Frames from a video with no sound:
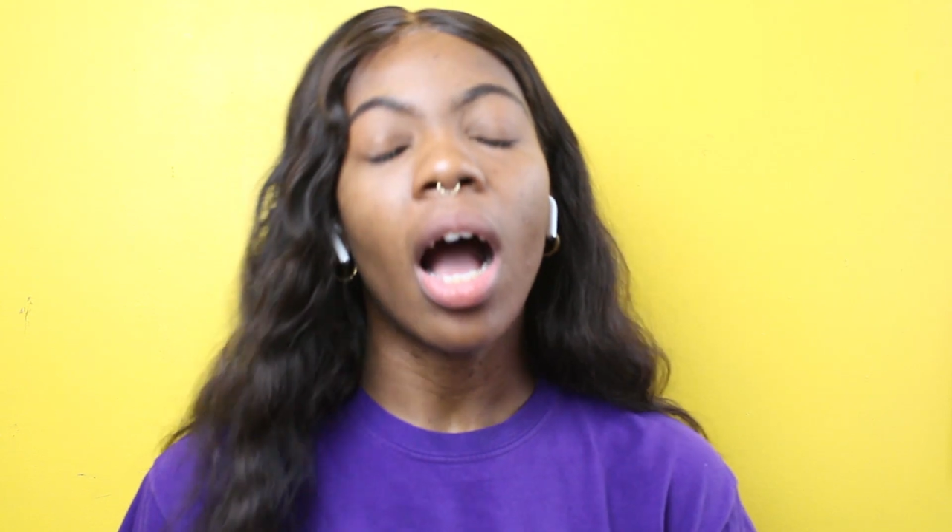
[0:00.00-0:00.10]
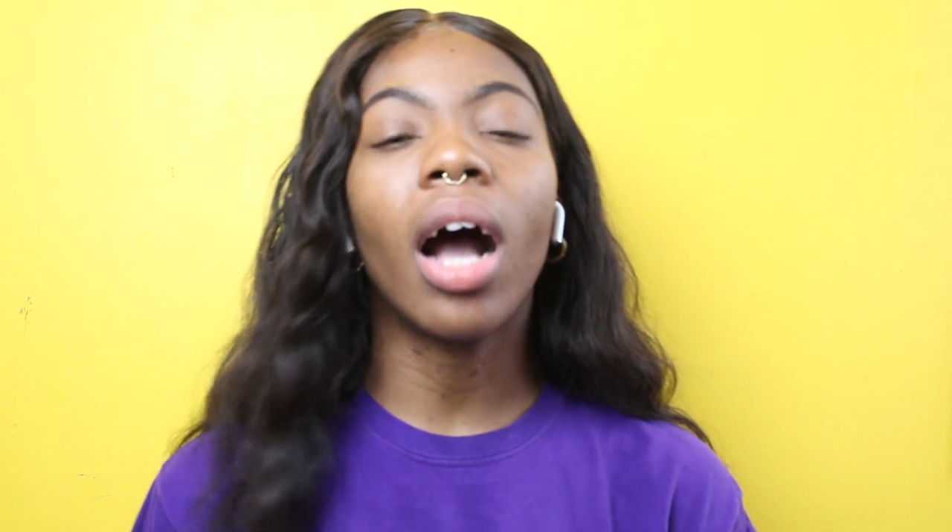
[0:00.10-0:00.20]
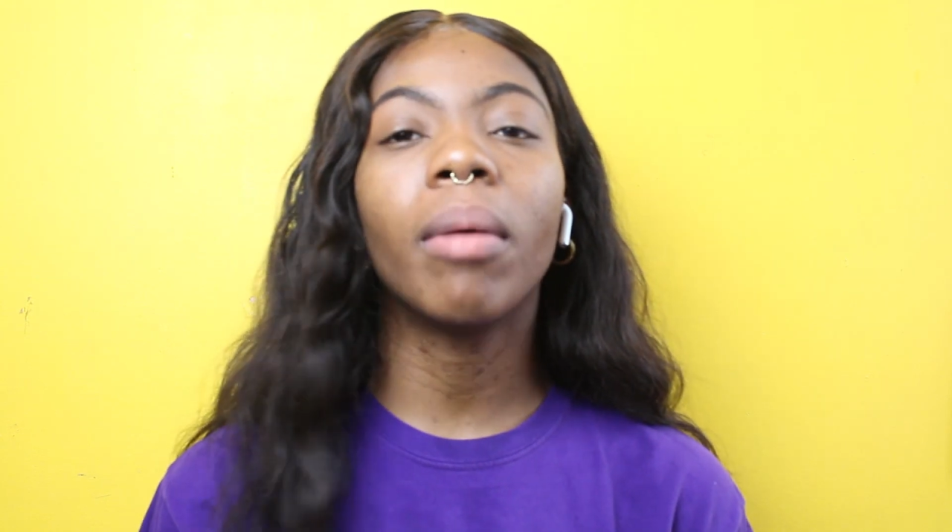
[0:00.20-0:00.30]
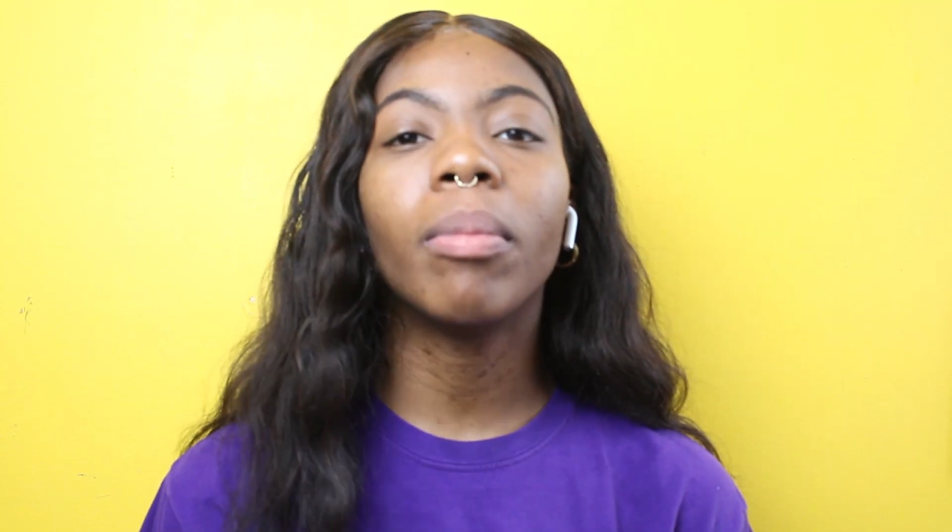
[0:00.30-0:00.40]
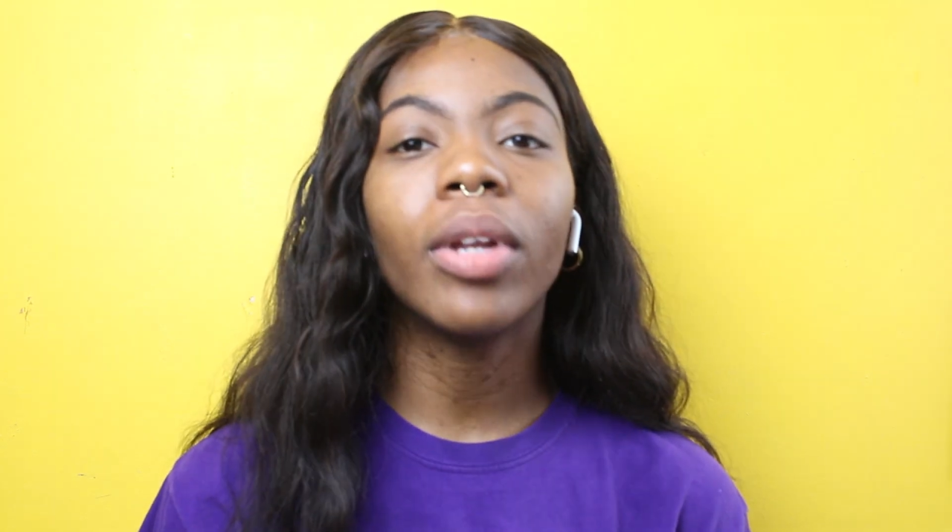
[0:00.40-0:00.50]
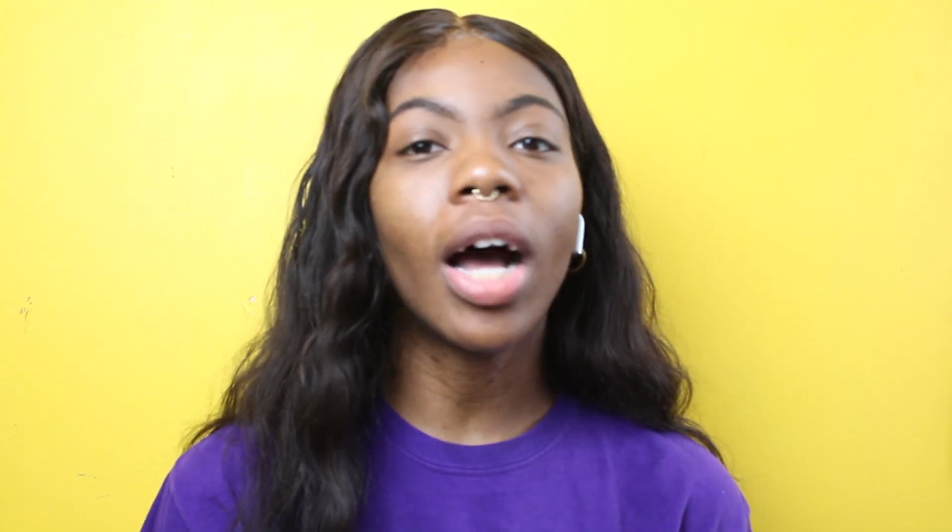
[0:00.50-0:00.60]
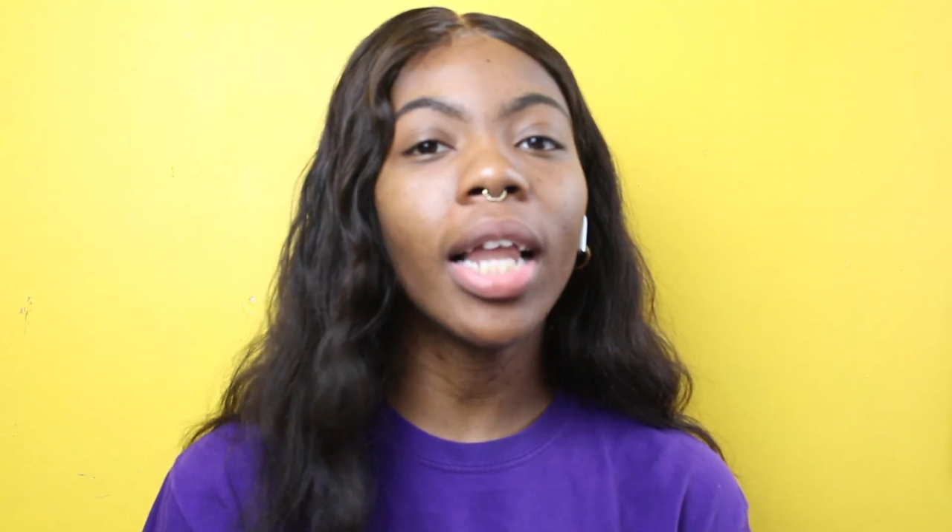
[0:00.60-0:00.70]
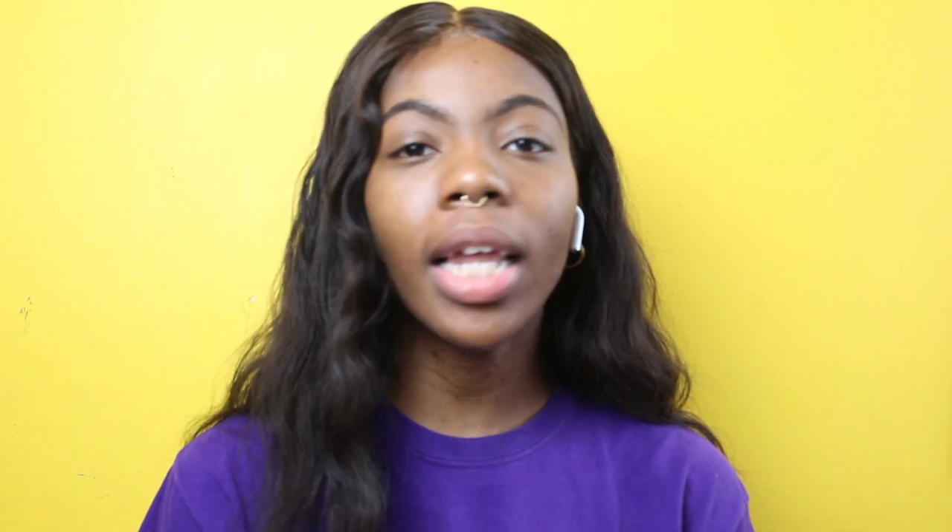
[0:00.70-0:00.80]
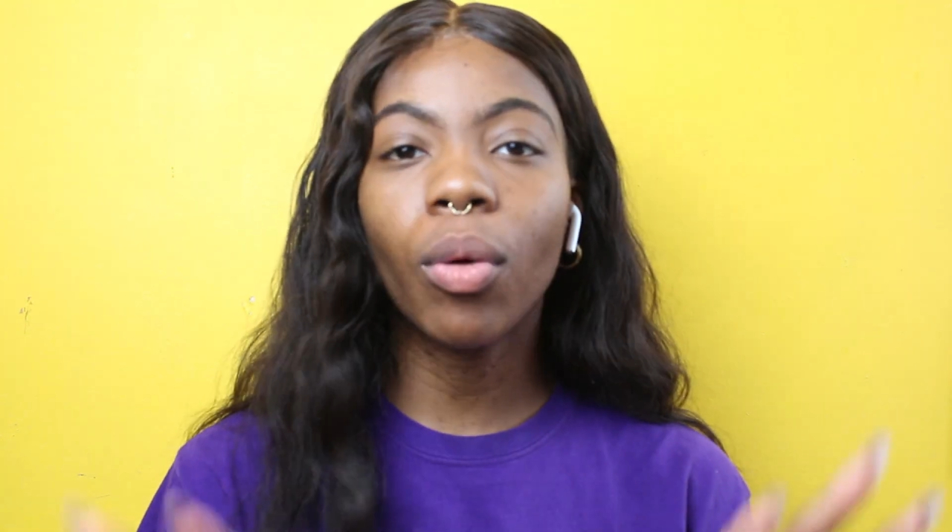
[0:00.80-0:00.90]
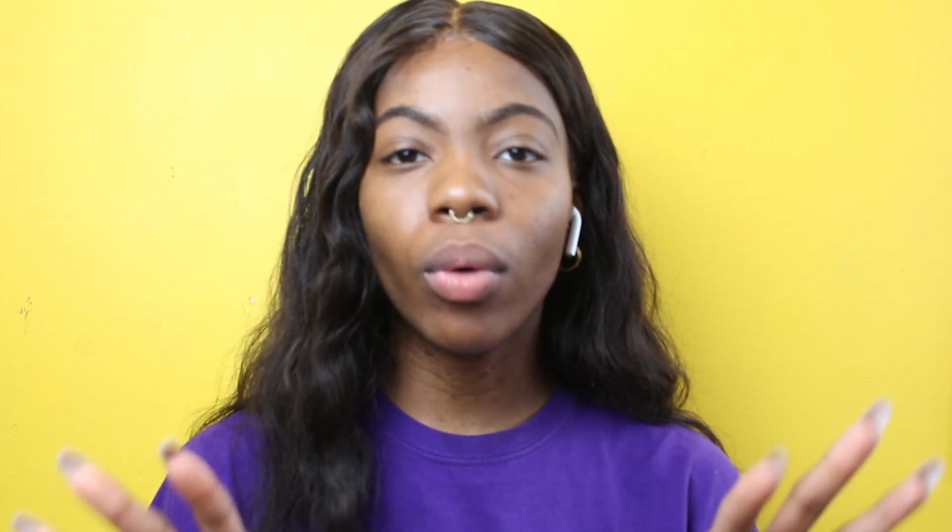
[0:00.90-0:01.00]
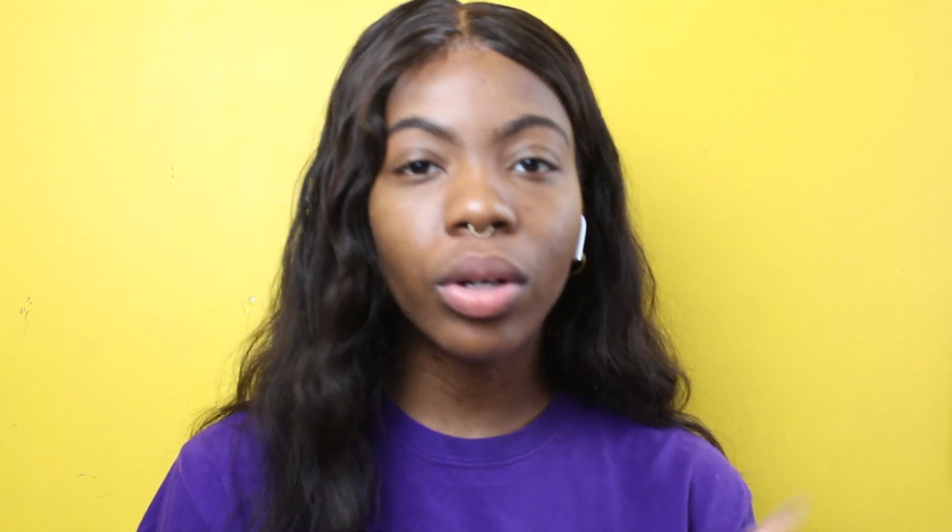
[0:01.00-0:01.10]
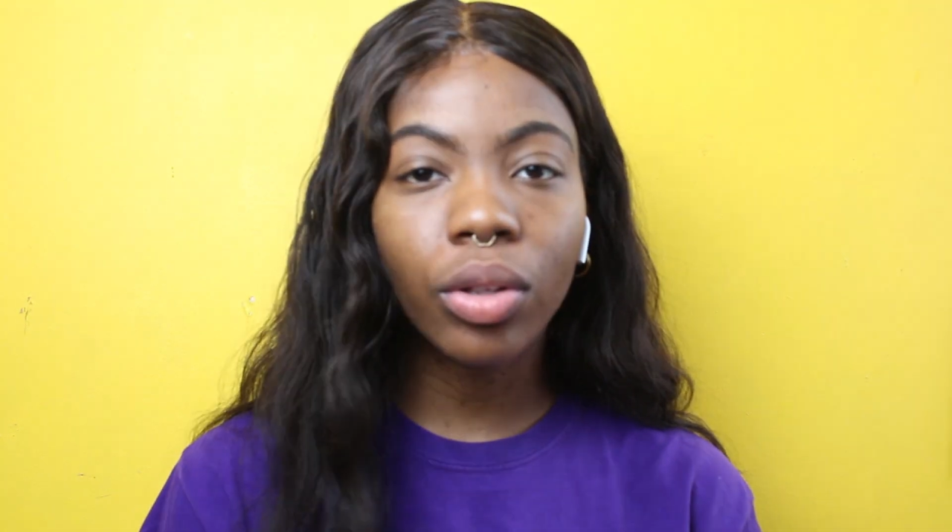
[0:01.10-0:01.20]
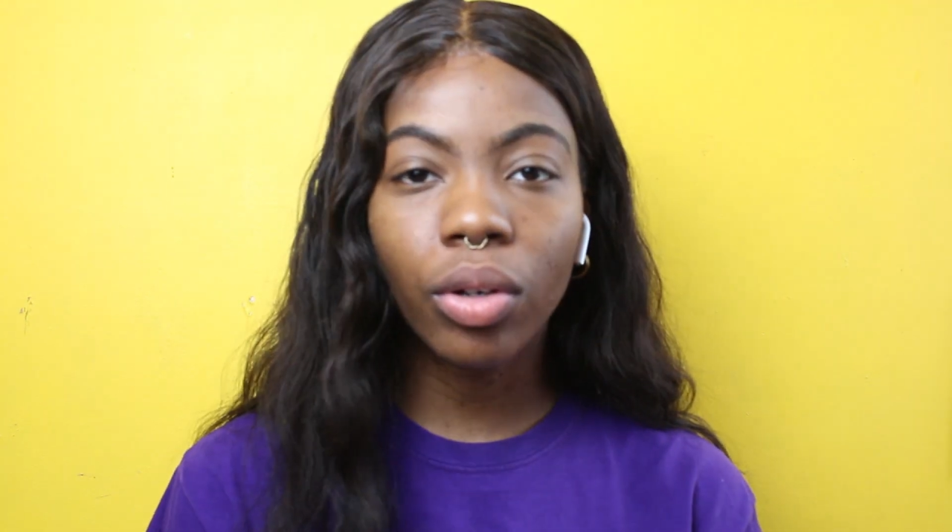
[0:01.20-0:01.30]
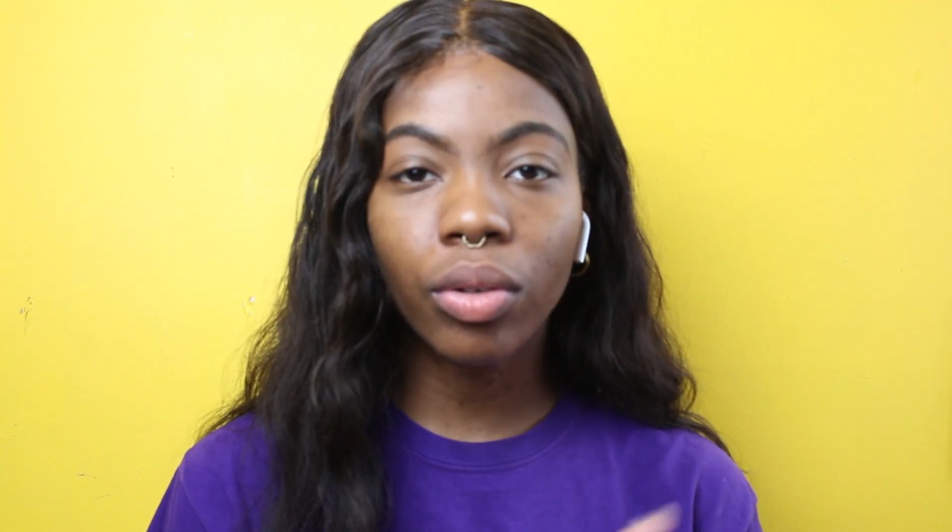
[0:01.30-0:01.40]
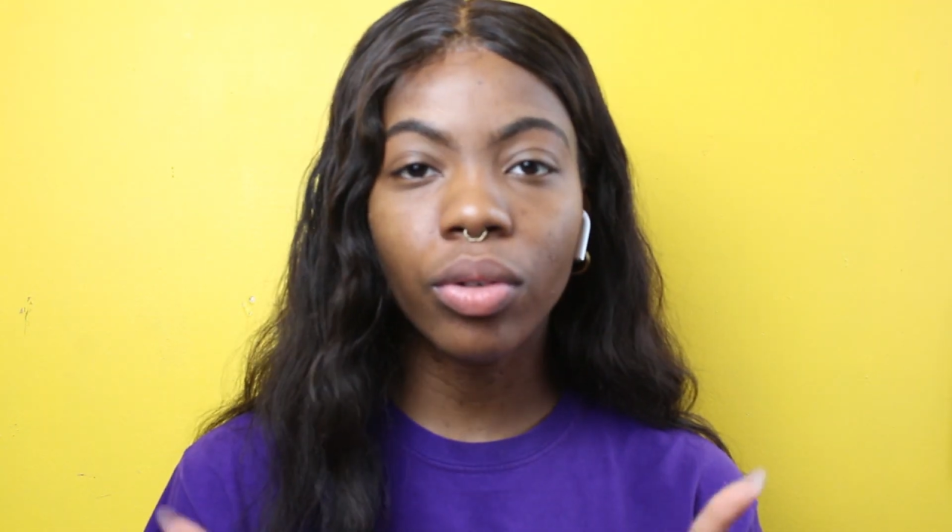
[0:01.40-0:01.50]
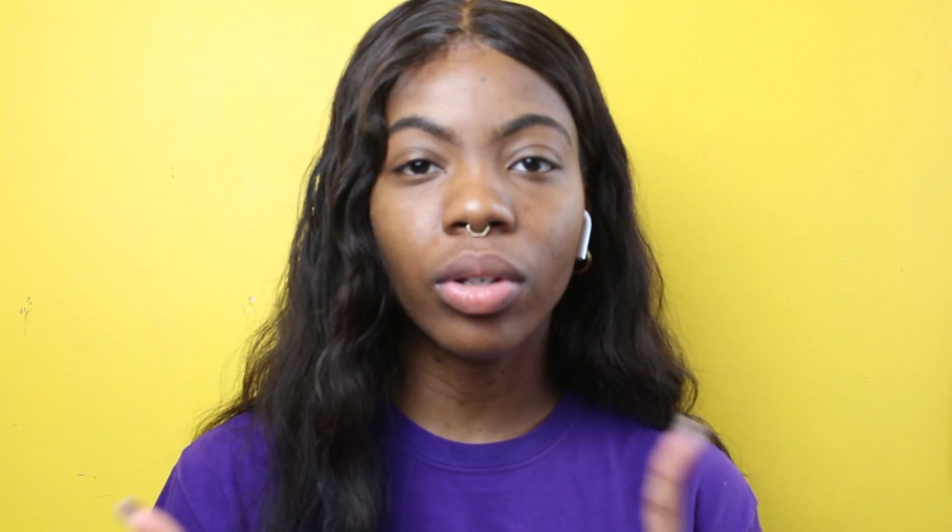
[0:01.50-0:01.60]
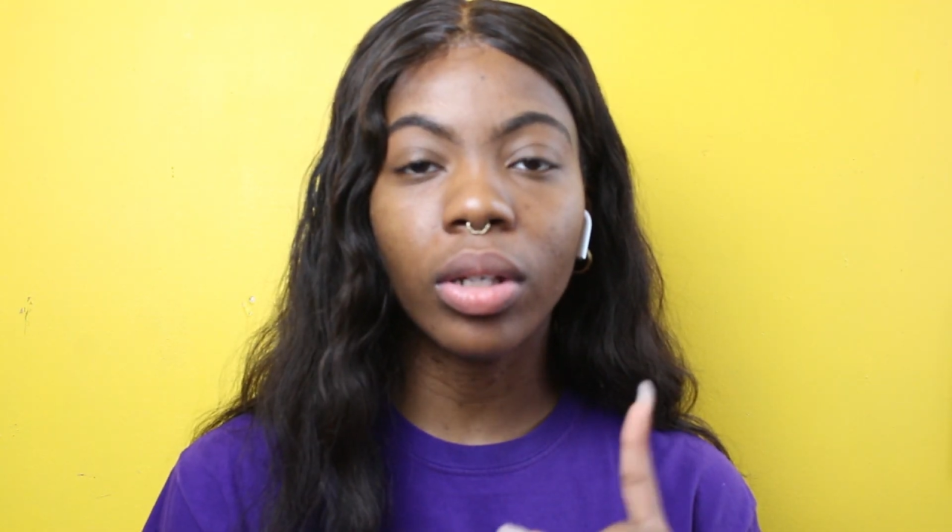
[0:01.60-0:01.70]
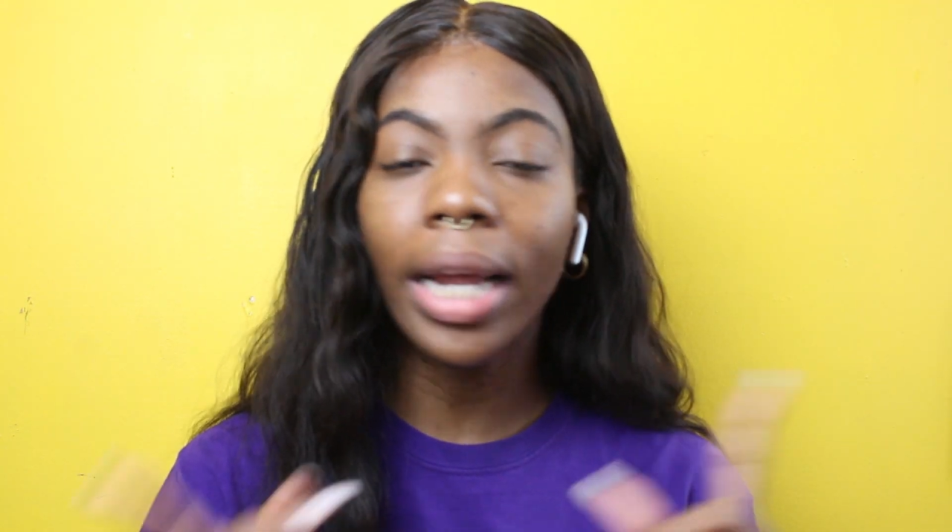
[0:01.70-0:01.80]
Not like one of those,